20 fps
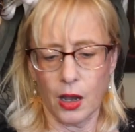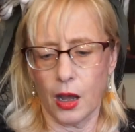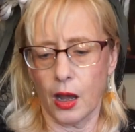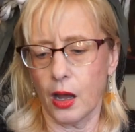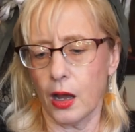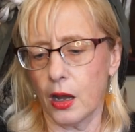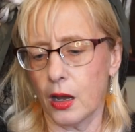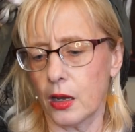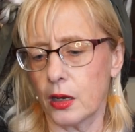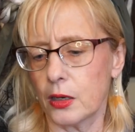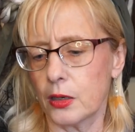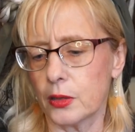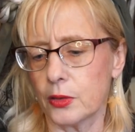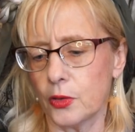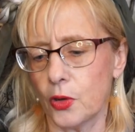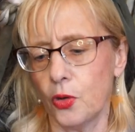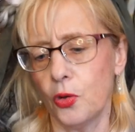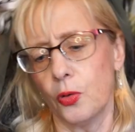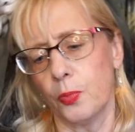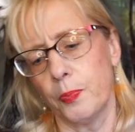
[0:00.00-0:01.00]
uh,
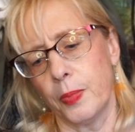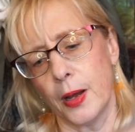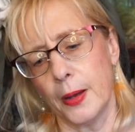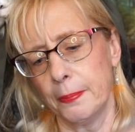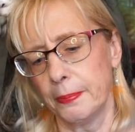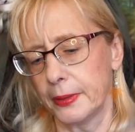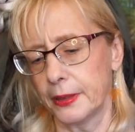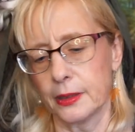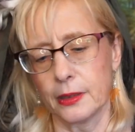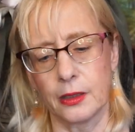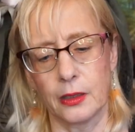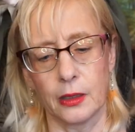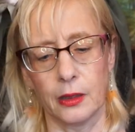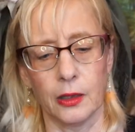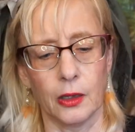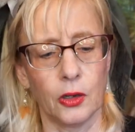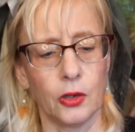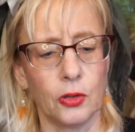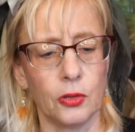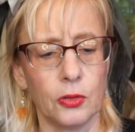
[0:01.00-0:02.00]
oh pumpkin
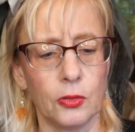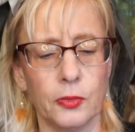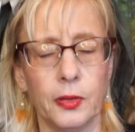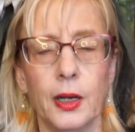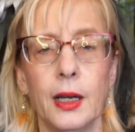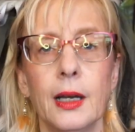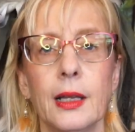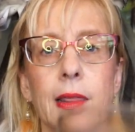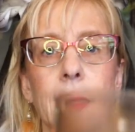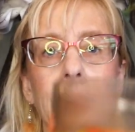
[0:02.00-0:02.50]
clove I